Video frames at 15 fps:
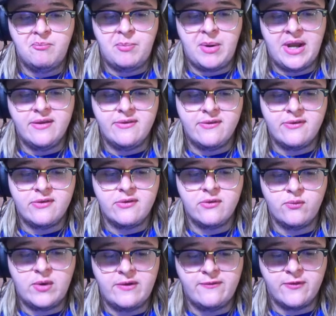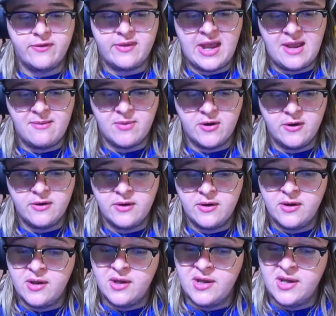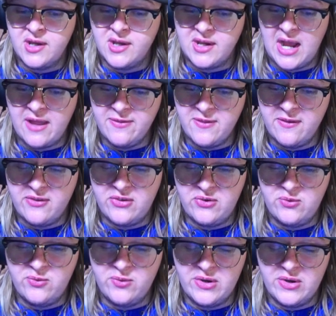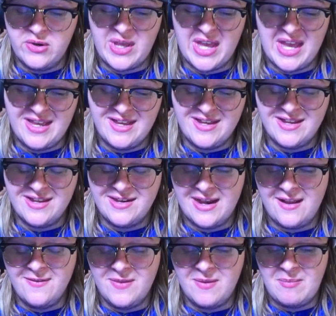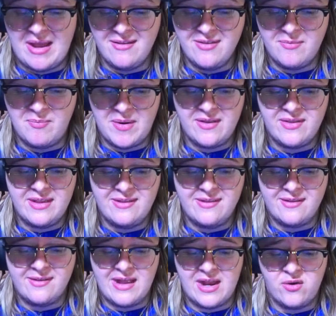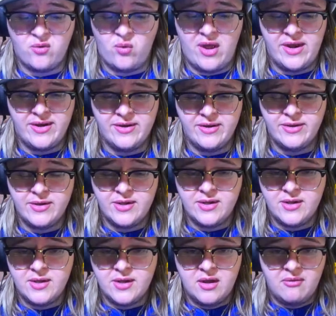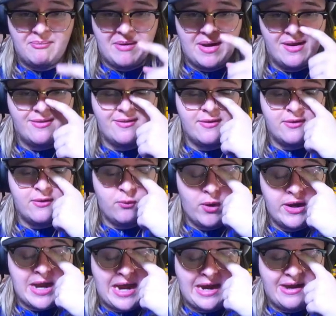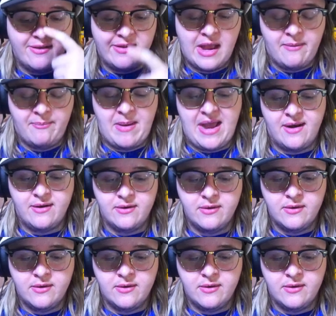But, wait for the timer. Got the 2, okay. Not the best, but at least it's not a 1. But 190's not bad.